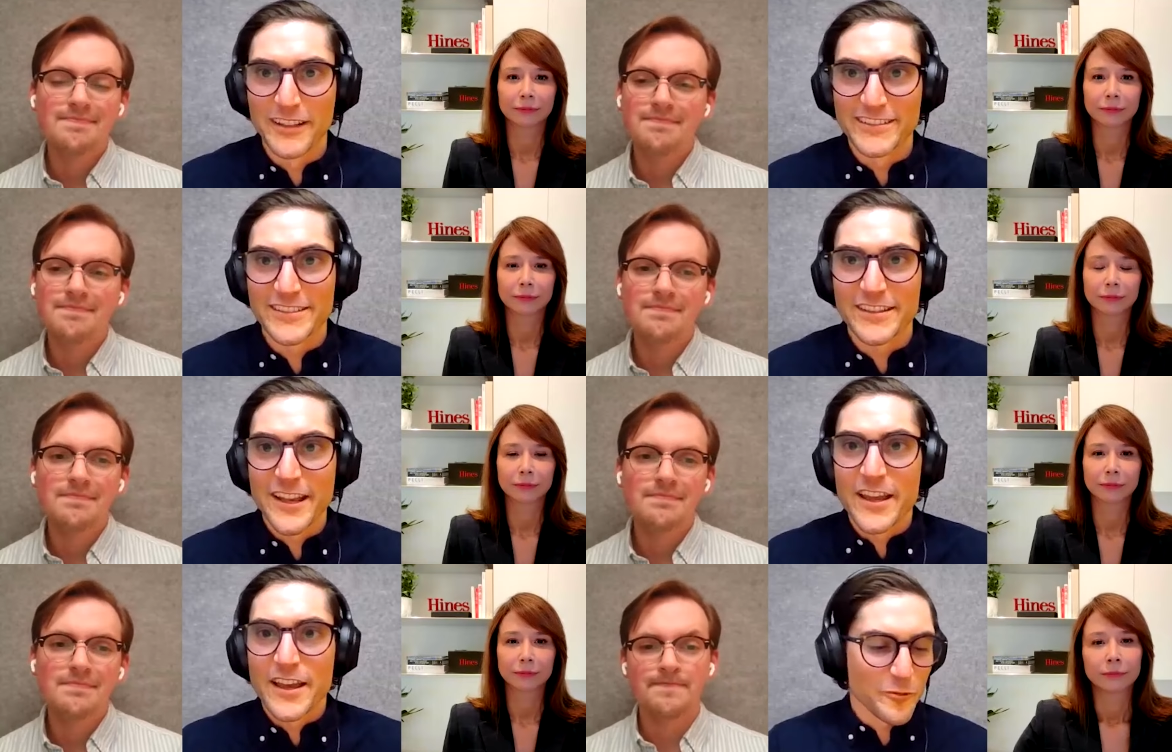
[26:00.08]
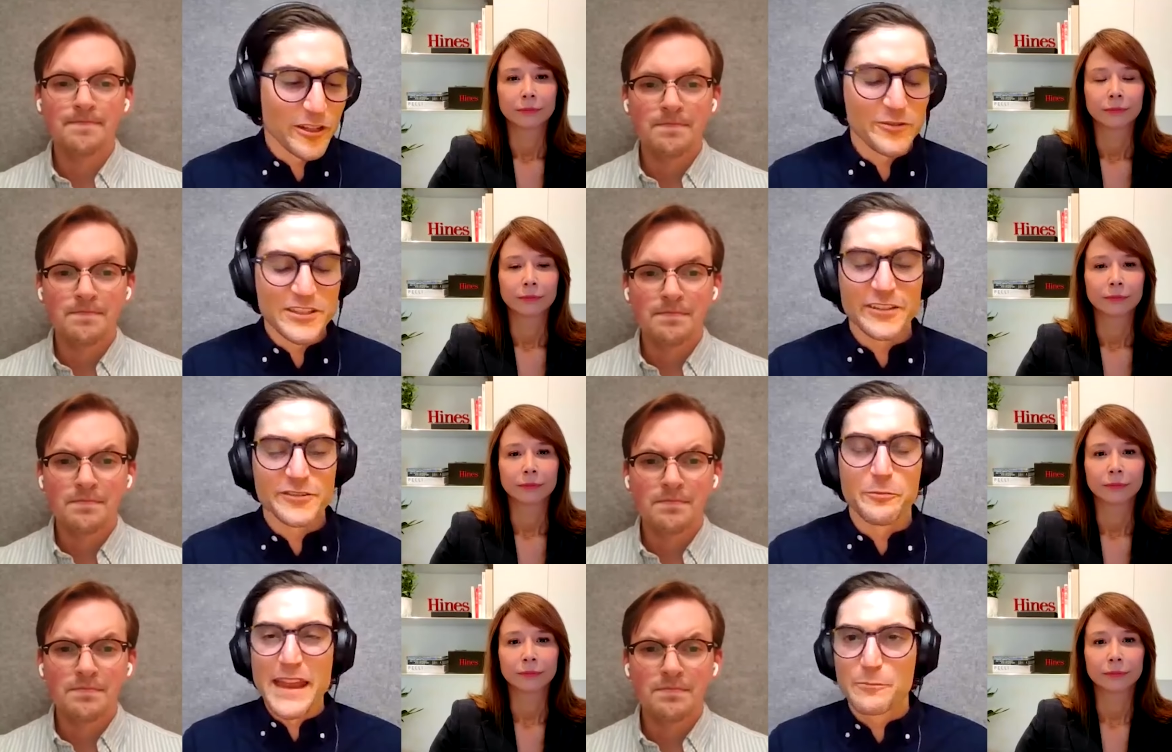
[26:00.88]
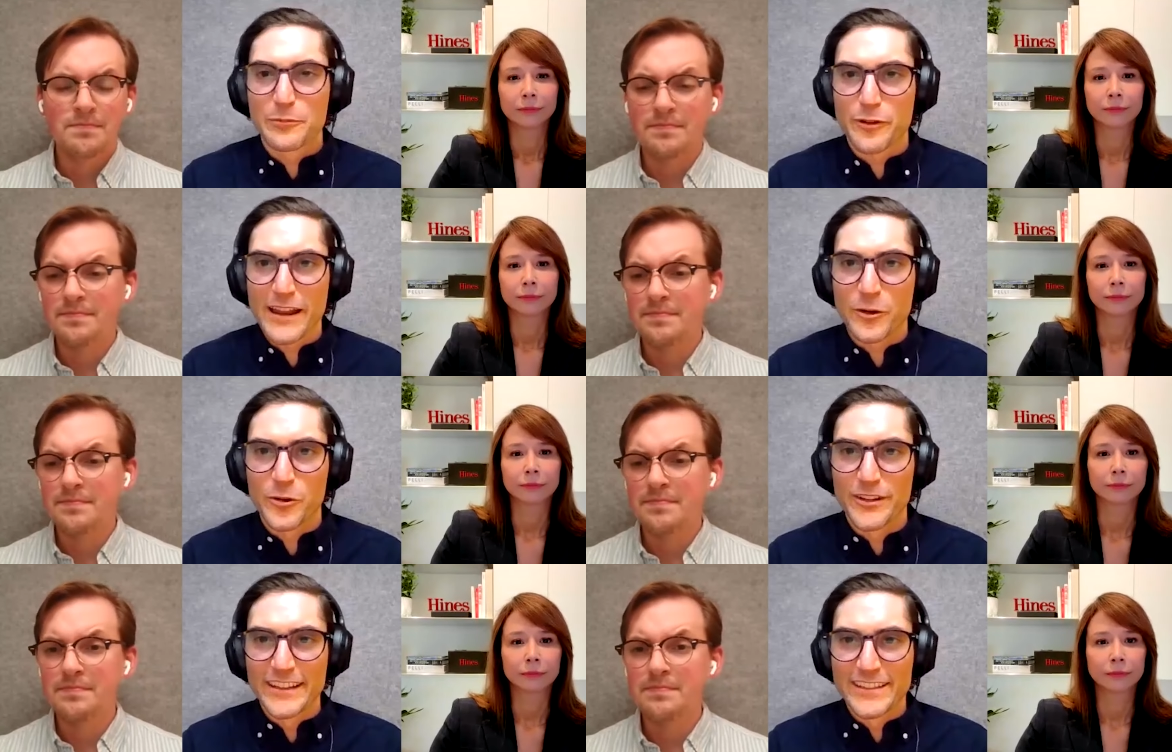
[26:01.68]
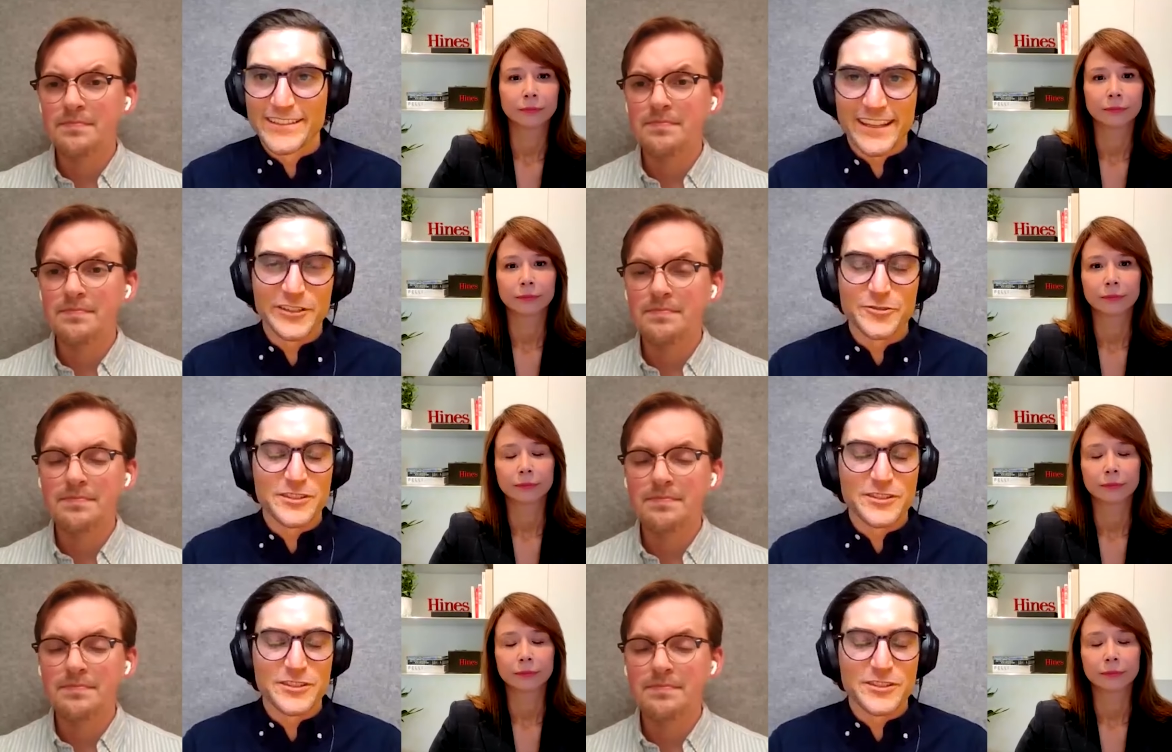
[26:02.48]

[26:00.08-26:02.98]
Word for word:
Speaker 1: months. What do you see as your main priorities? And do you